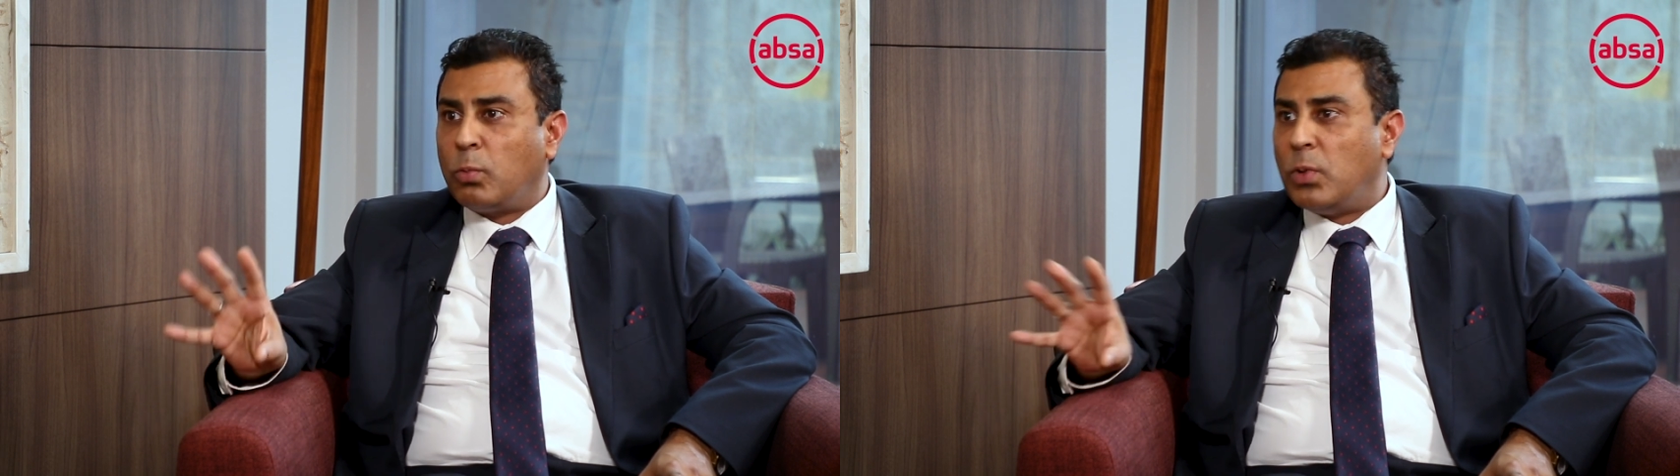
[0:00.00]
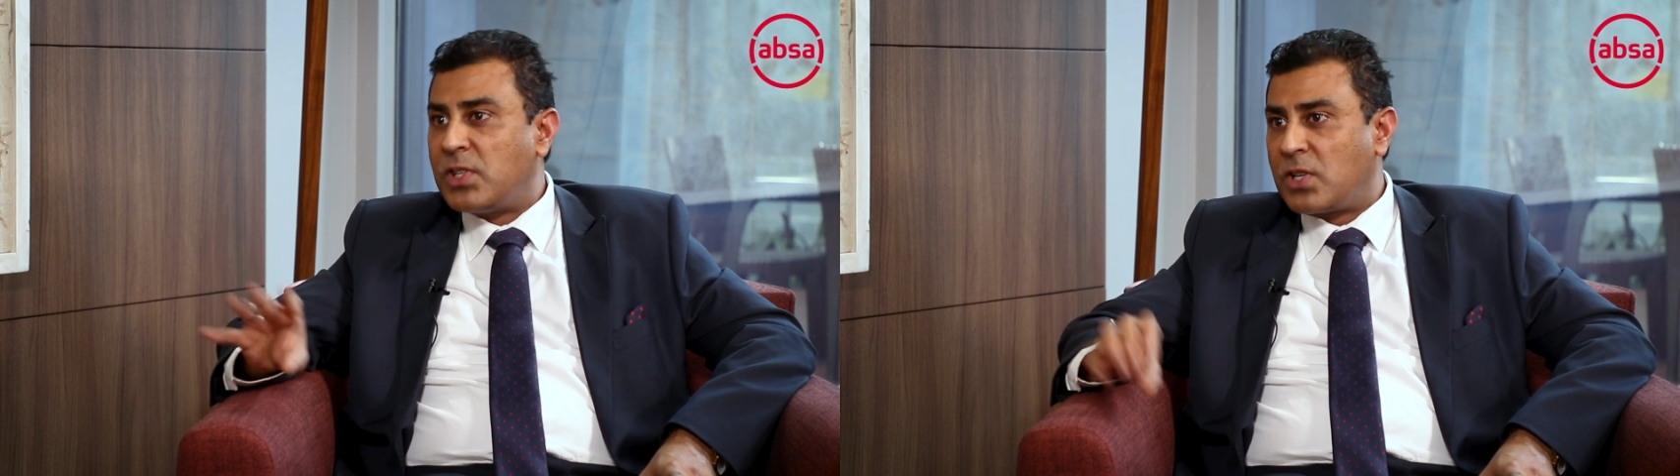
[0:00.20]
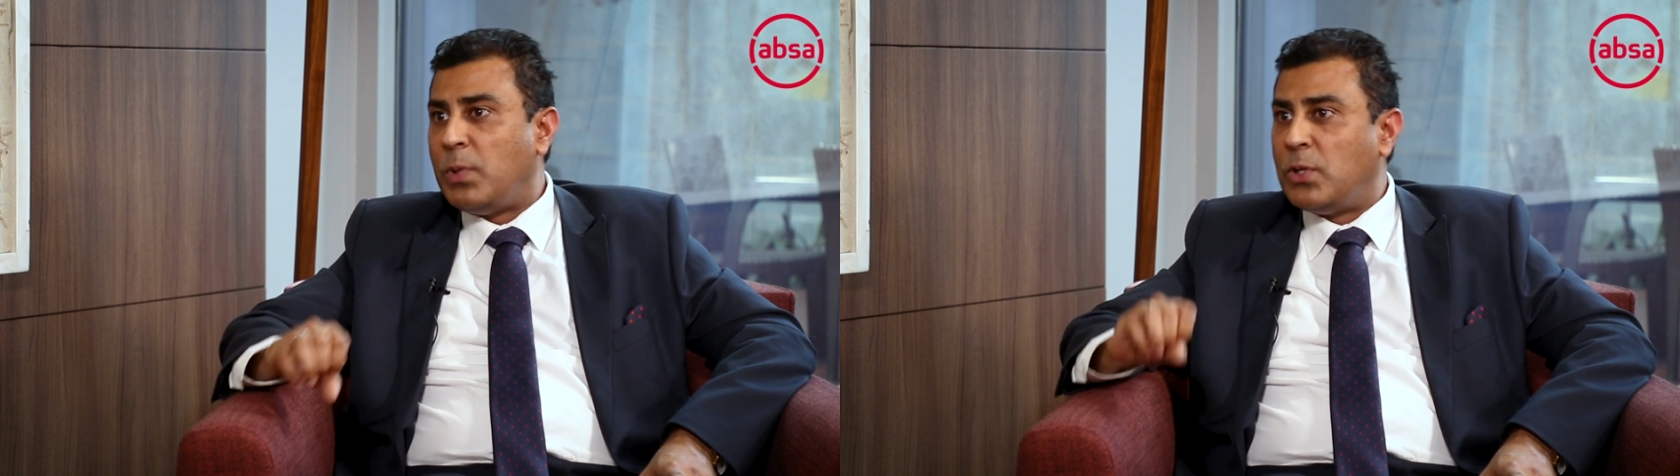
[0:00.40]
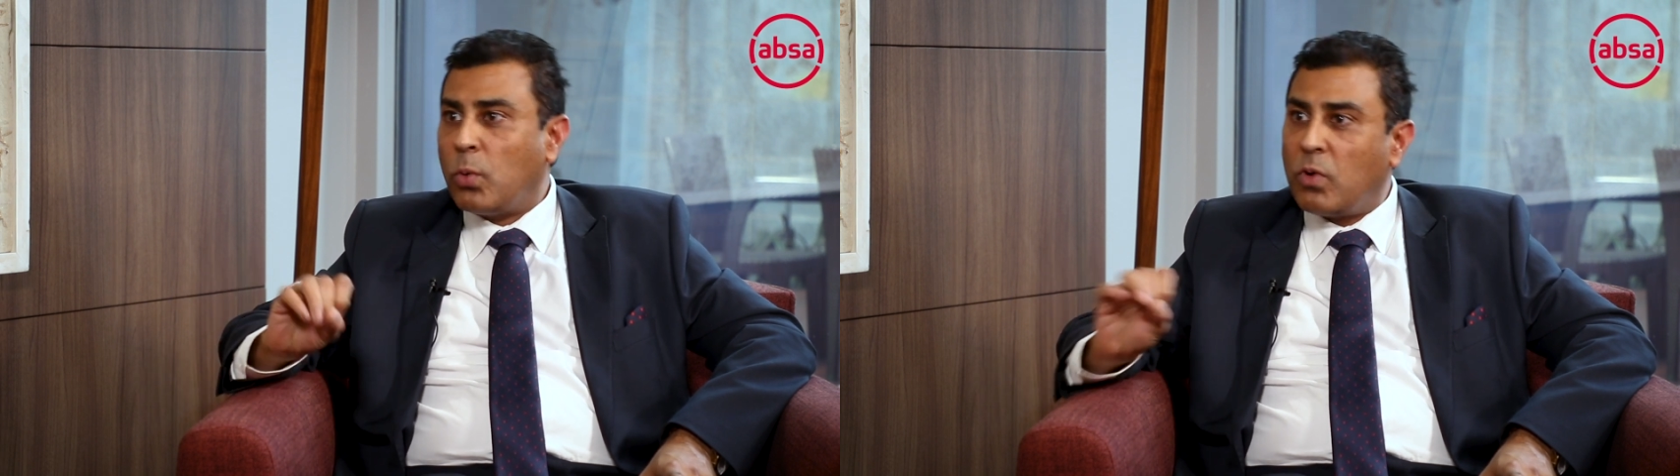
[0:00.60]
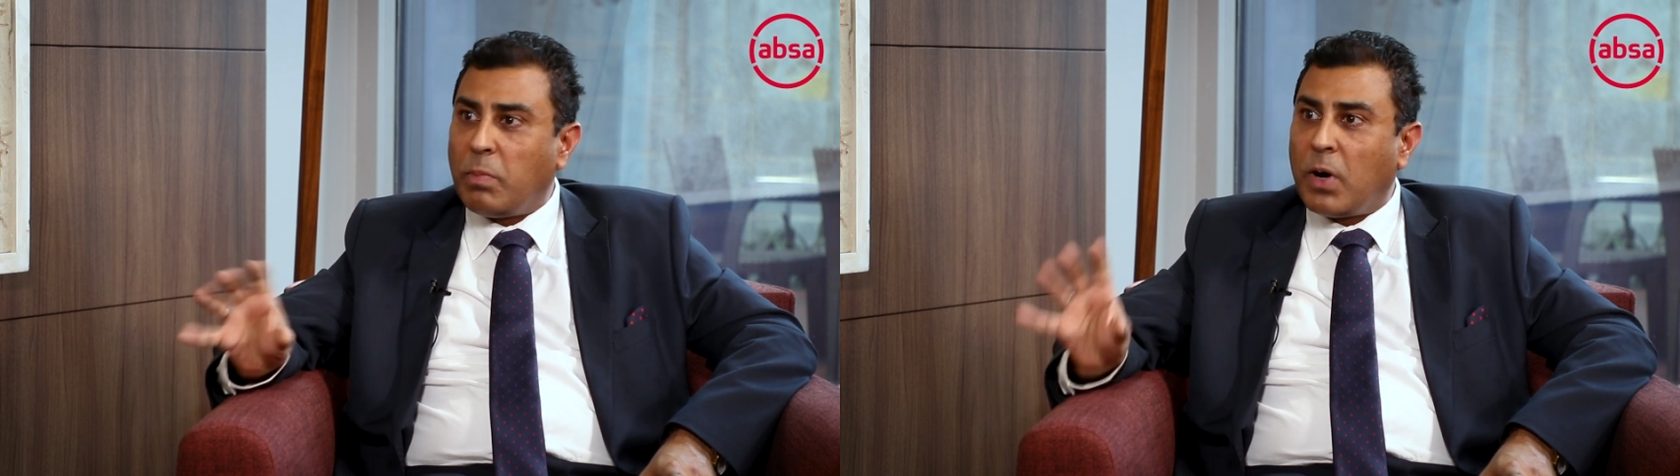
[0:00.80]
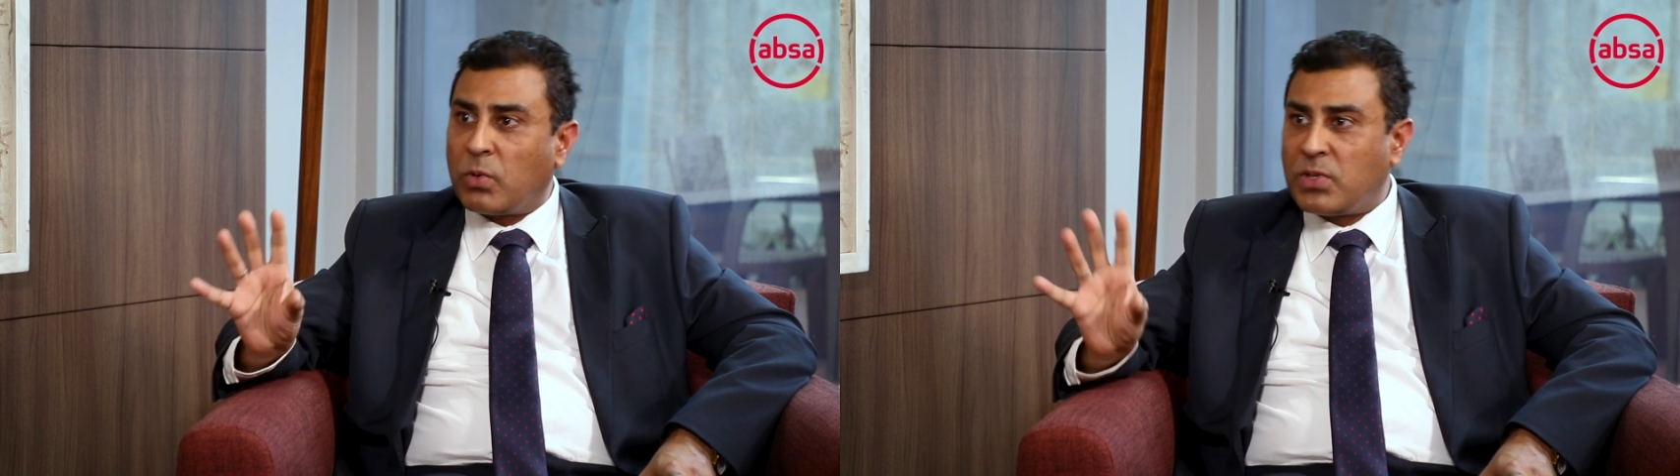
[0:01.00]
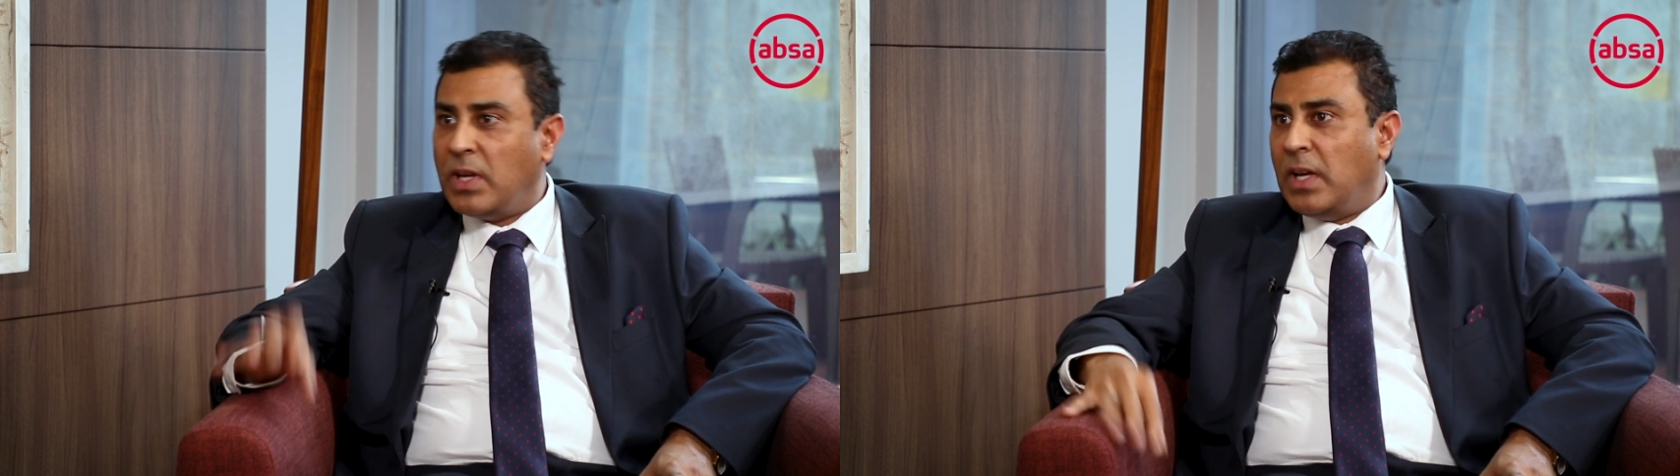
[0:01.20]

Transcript: risk, we talk about,